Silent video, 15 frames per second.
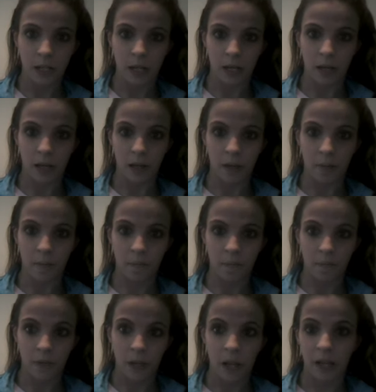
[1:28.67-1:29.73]

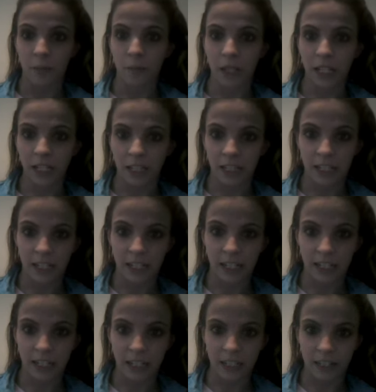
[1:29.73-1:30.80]
I immediately
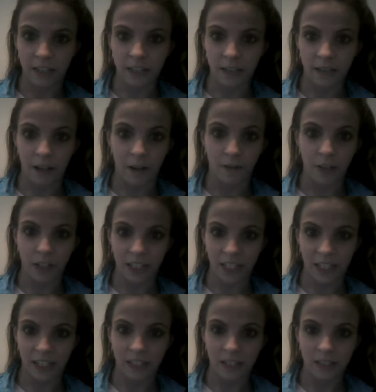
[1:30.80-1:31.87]
needed it every
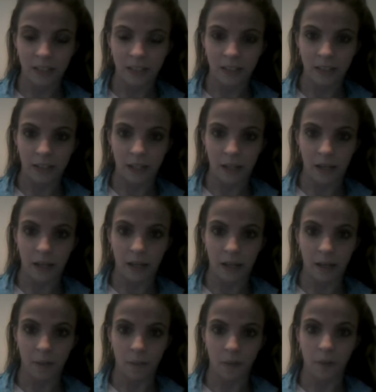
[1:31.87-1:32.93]
day.
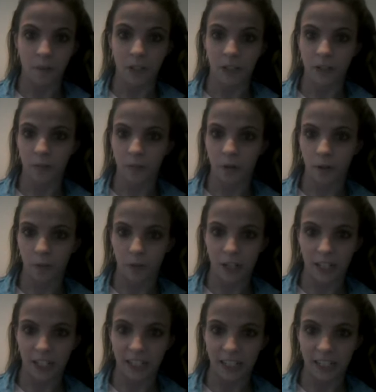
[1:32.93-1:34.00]
It went to the point where I
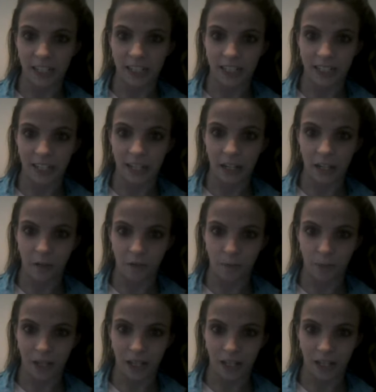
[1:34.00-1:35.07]
needed it to get out of
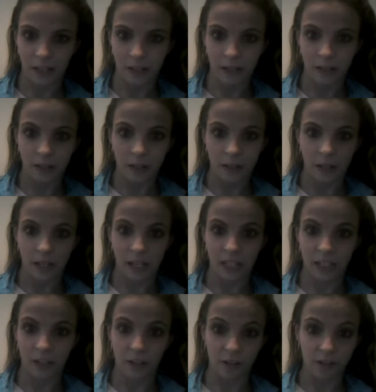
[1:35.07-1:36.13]
bed and
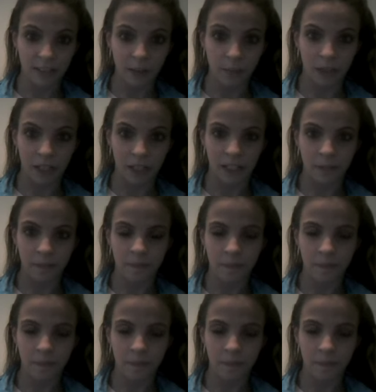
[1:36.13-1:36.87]
to go to sleep at night.